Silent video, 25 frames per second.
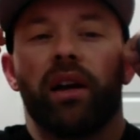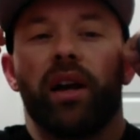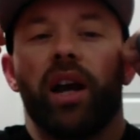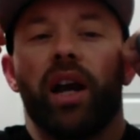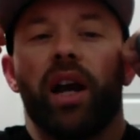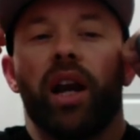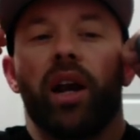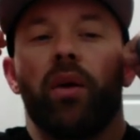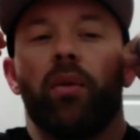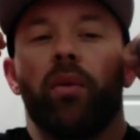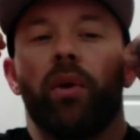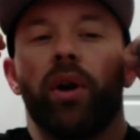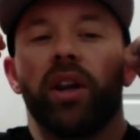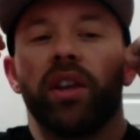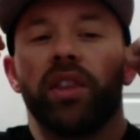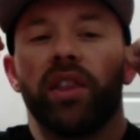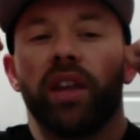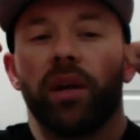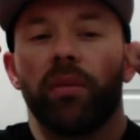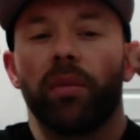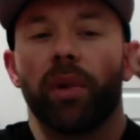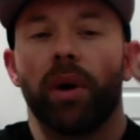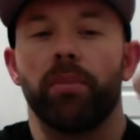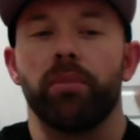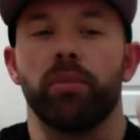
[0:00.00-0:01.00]
And I want to
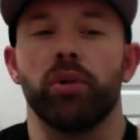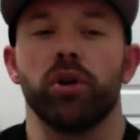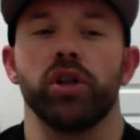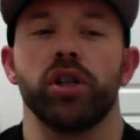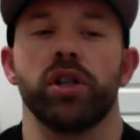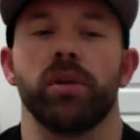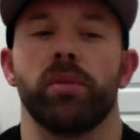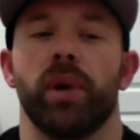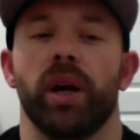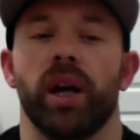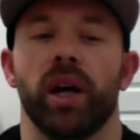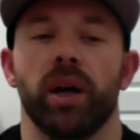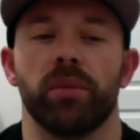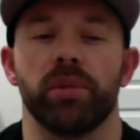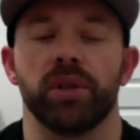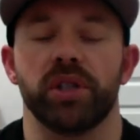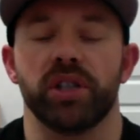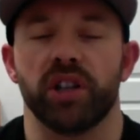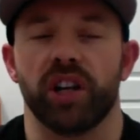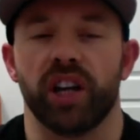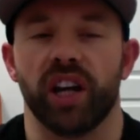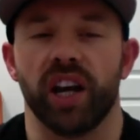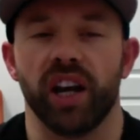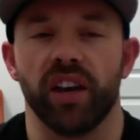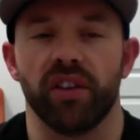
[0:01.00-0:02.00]
think about pushing my elbows
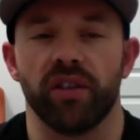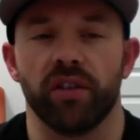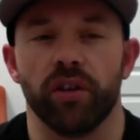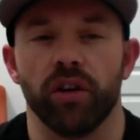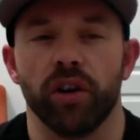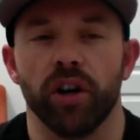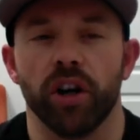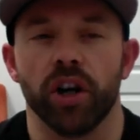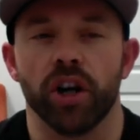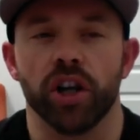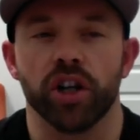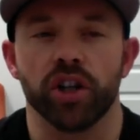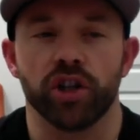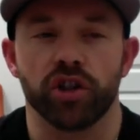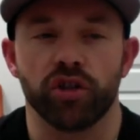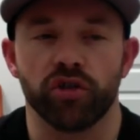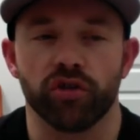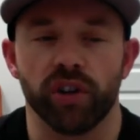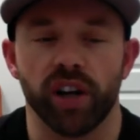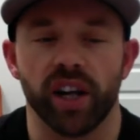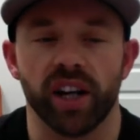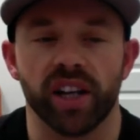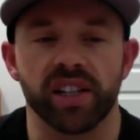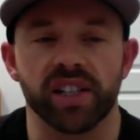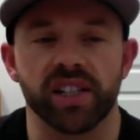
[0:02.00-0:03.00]
together to
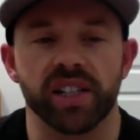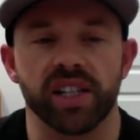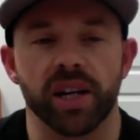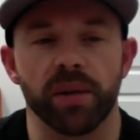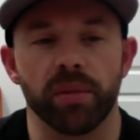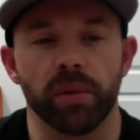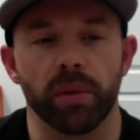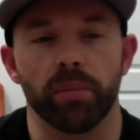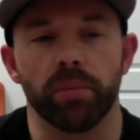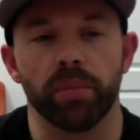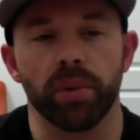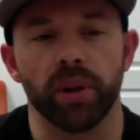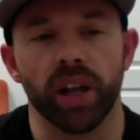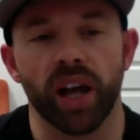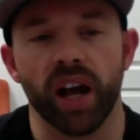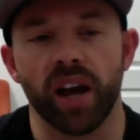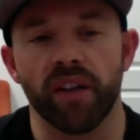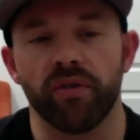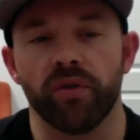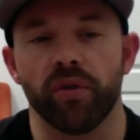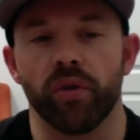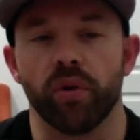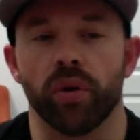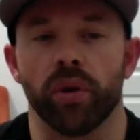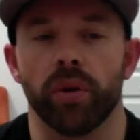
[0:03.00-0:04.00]
create a stable
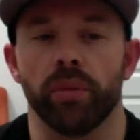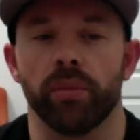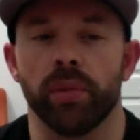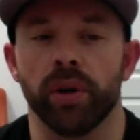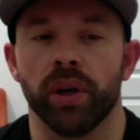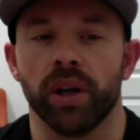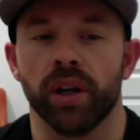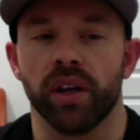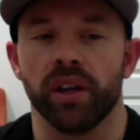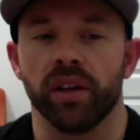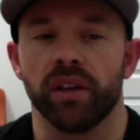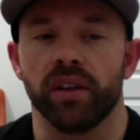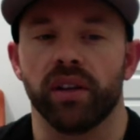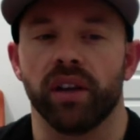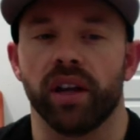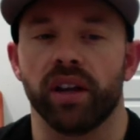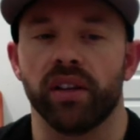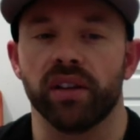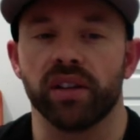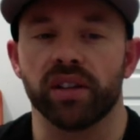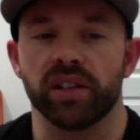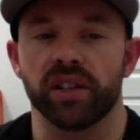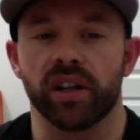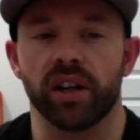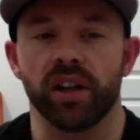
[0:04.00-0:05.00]
platform that
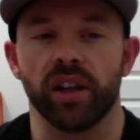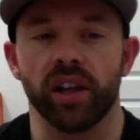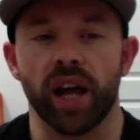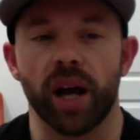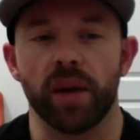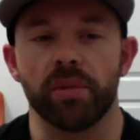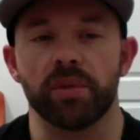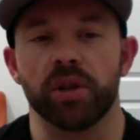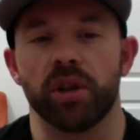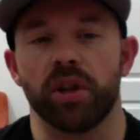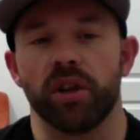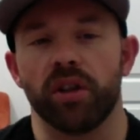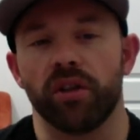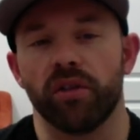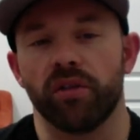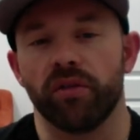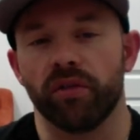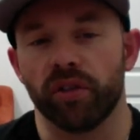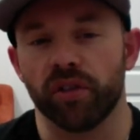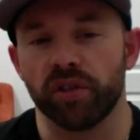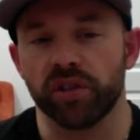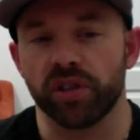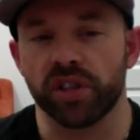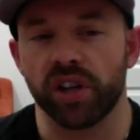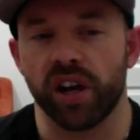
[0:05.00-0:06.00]
doesn't collapse under the
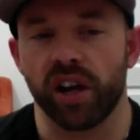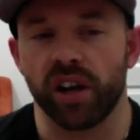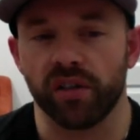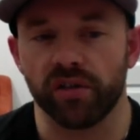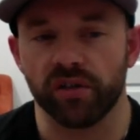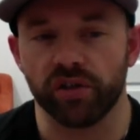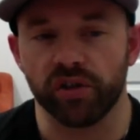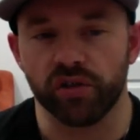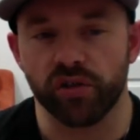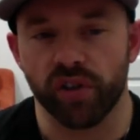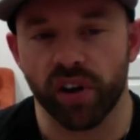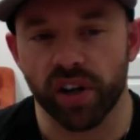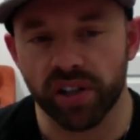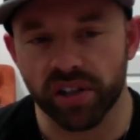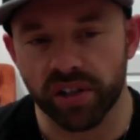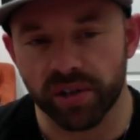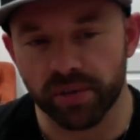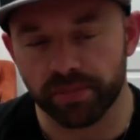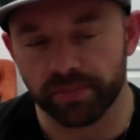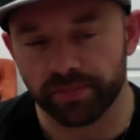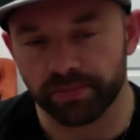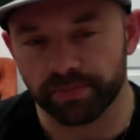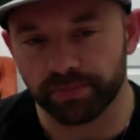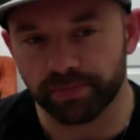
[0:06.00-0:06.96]
first sign of stress.